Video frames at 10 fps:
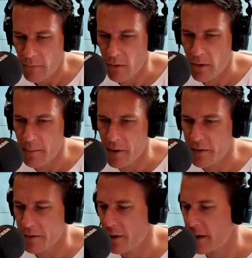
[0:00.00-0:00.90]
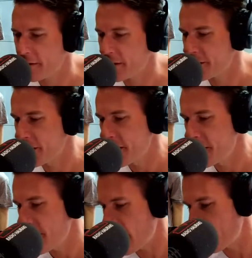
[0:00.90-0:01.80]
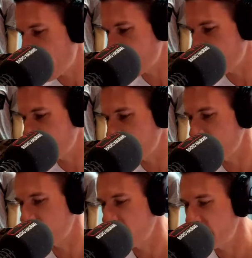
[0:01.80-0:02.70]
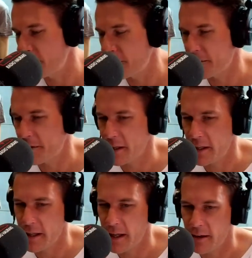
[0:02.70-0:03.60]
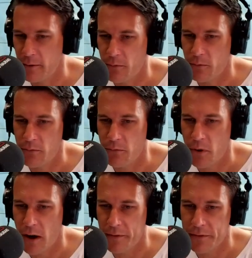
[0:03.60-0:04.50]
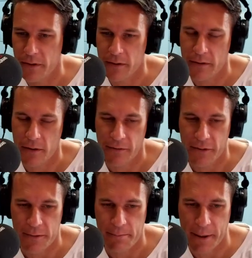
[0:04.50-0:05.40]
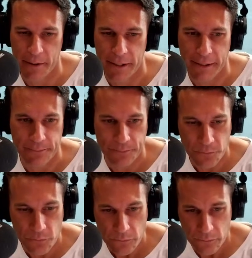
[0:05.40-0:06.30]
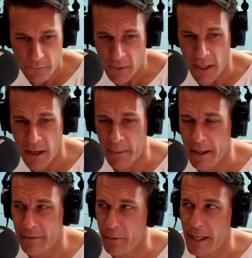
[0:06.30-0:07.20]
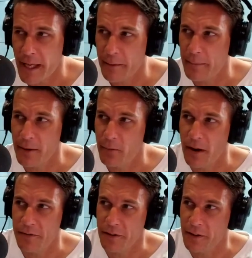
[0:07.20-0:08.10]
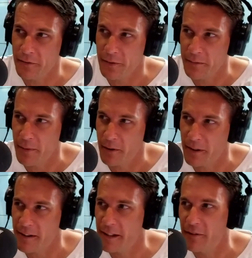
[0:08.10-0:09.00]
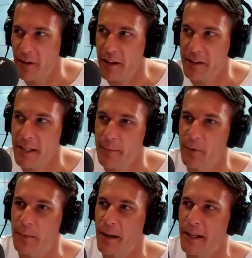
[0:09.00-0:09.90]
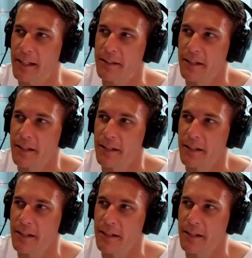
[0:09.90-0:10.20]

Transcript: One of the most exciting things about the Cricket World Cup was the wives and girlfriends balcony. And I believe we had a better wives and girlfriends balcony than every other team that we played against.